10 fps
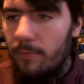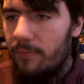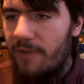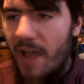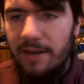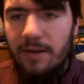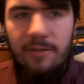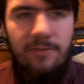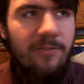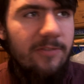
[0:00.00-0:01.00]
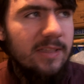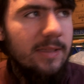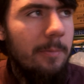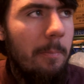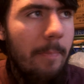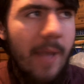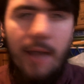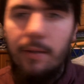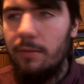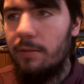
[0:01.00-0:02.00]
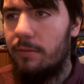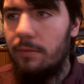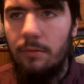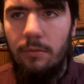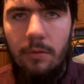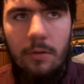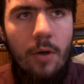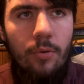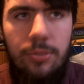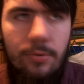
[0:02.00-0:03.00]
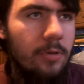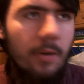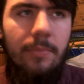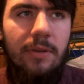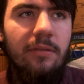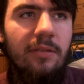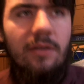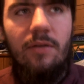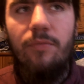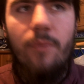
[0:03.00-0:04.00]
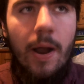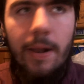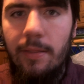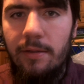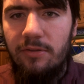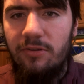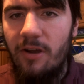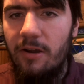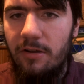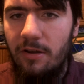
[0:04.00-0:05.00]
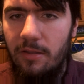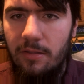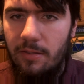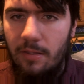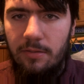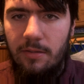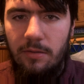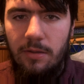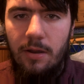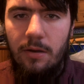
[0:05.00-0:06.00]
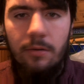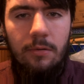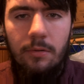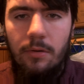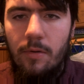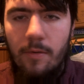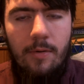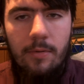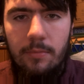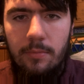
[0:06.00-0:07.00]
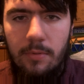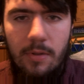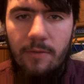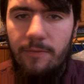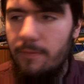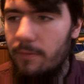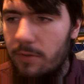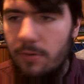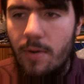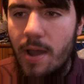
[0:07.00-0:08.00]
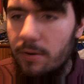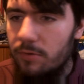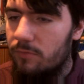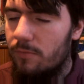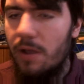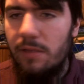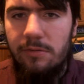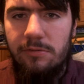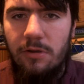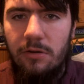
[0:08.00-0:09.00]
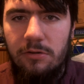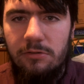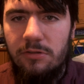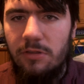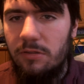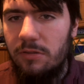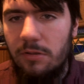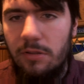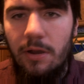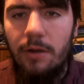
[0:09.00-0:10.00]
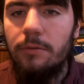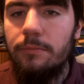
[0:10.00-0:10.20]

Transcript: find the specs, go through them, and see if wireless charging is listed there, or if QI wireless charging is listed there.